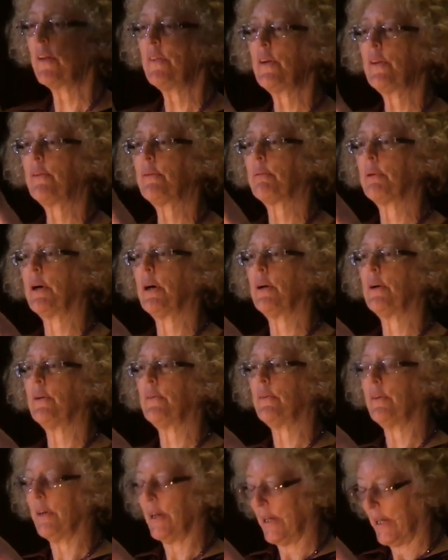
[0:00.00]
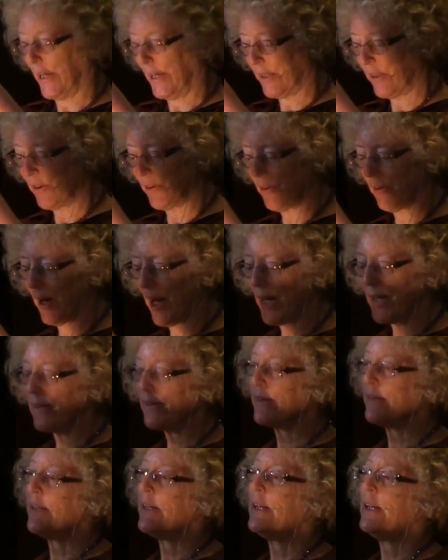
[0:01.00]
on the throne and
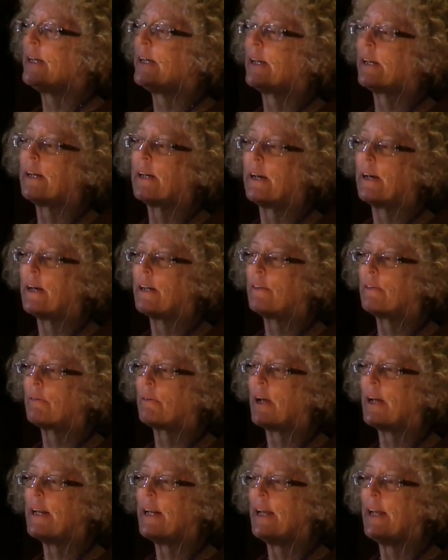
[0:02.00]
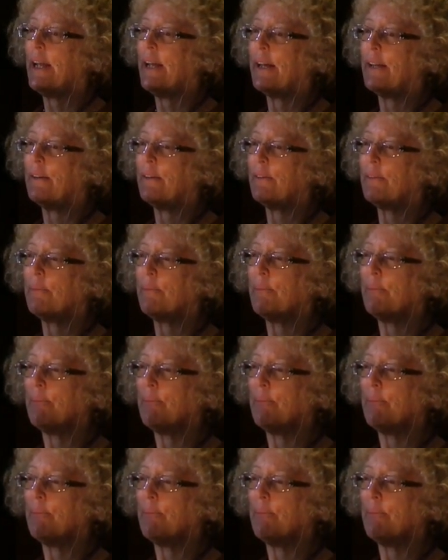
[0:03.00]
Christ sitting at God's right hand.